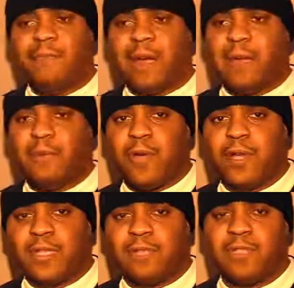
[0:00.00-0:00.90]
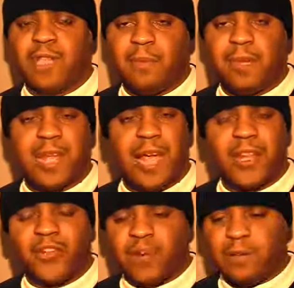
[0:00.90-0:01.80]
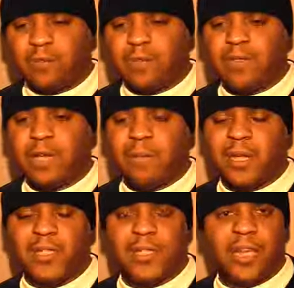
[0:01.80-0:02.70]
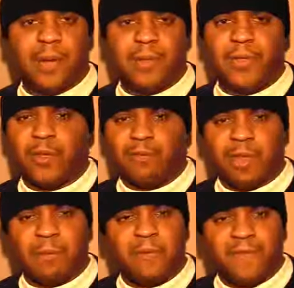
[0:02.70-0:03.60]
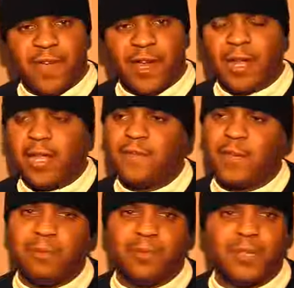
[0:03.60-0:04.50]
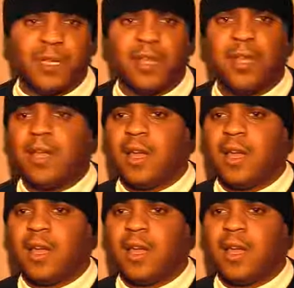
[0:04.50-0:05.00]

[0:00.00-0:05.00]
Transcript: By MOS, it was him and a guy named Trouble. So I met G-Dep. I said, yo, brother, I'm a fan. I love your music.